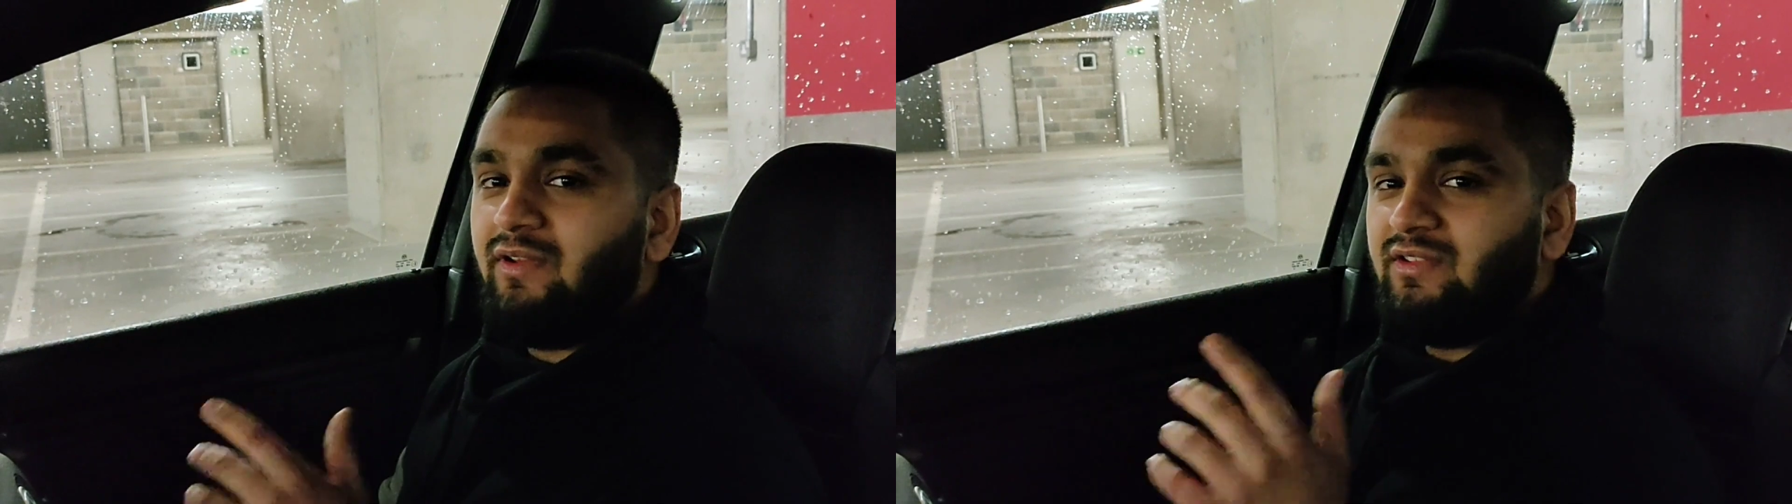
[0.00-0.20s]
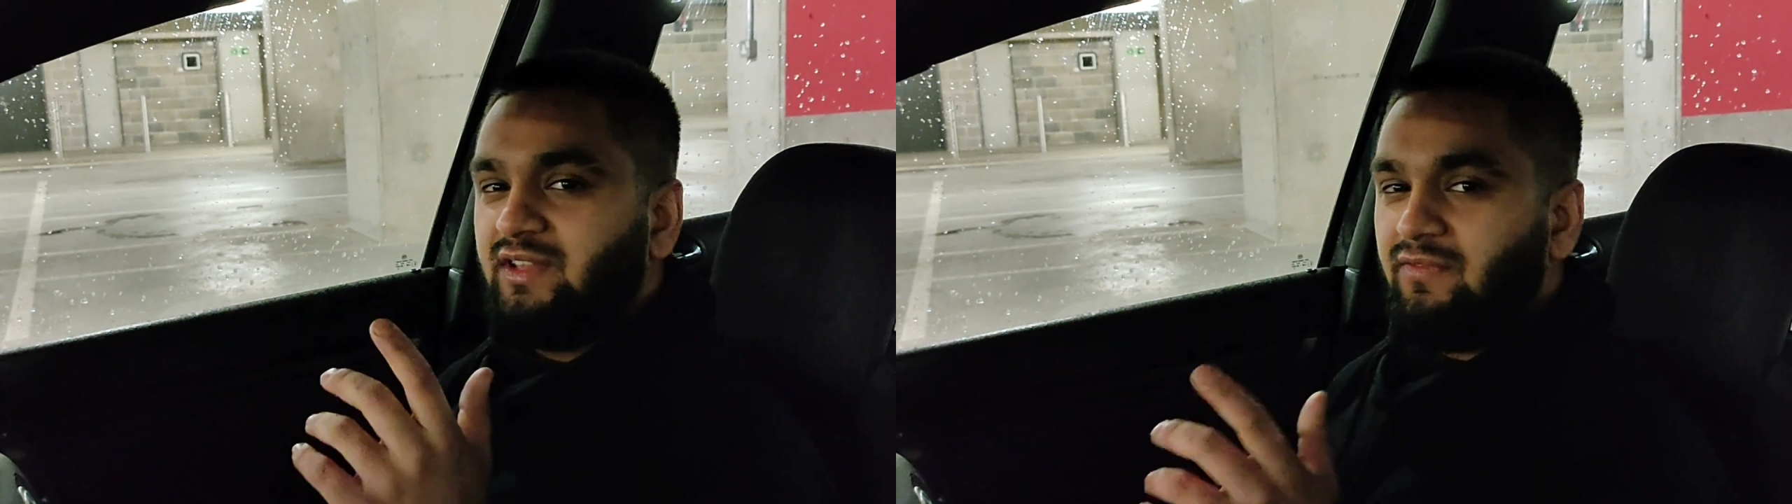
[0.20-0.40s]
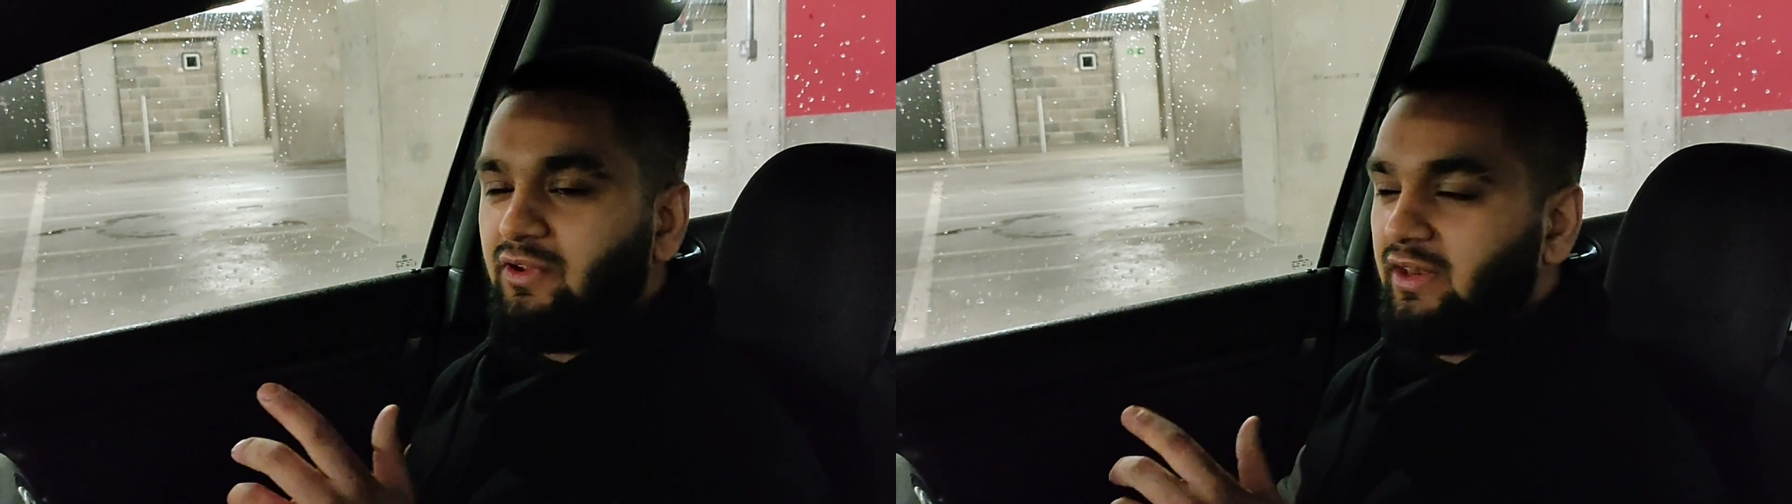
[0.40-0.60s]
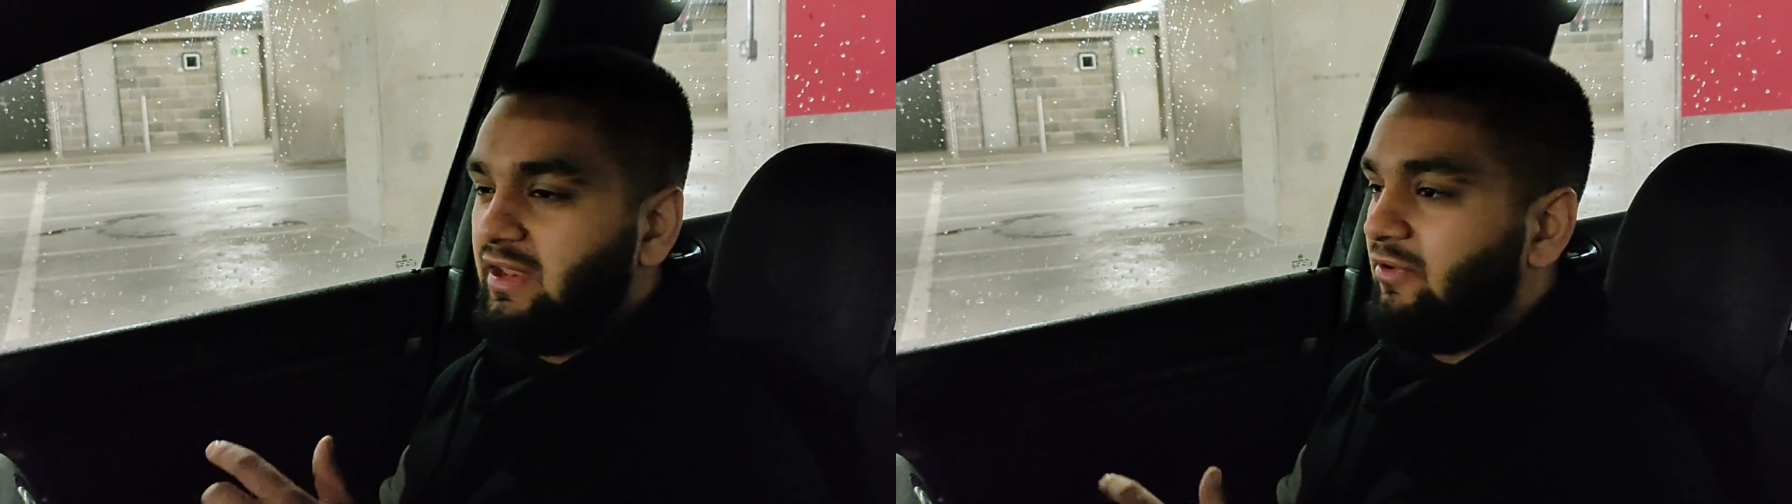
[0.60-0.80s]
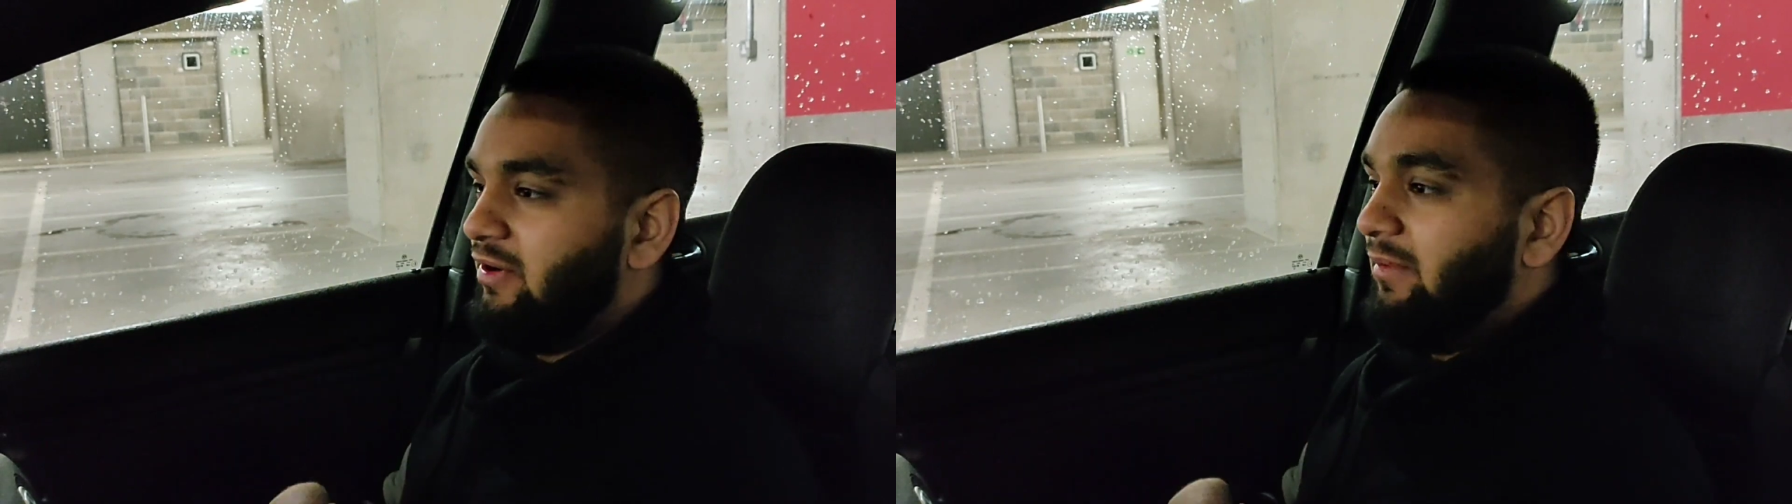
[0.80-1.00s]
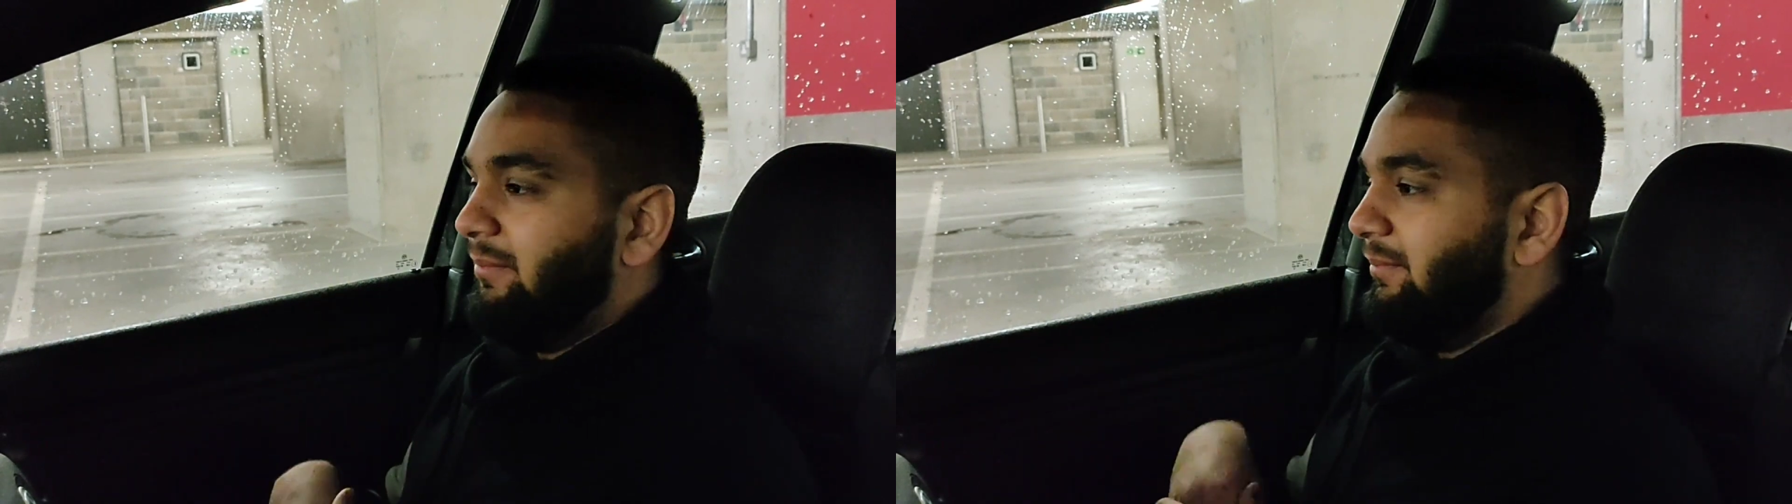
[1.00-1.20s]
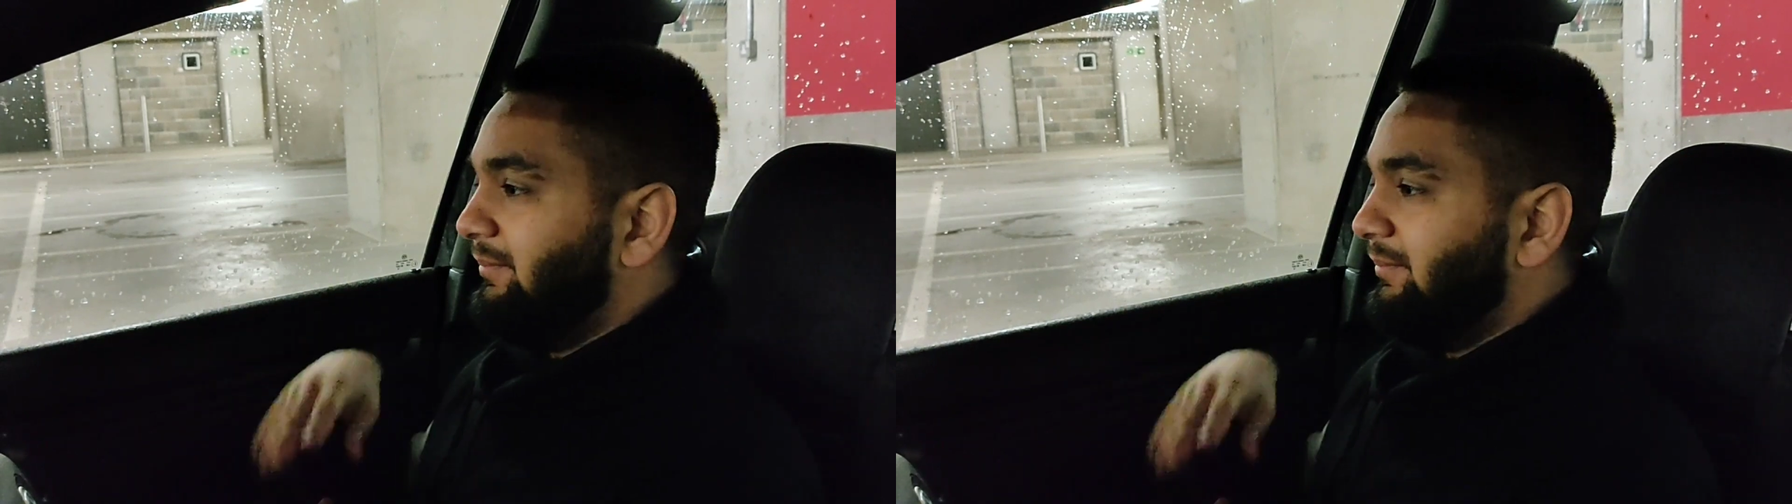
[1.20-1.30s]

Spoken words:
and see if you can hear it.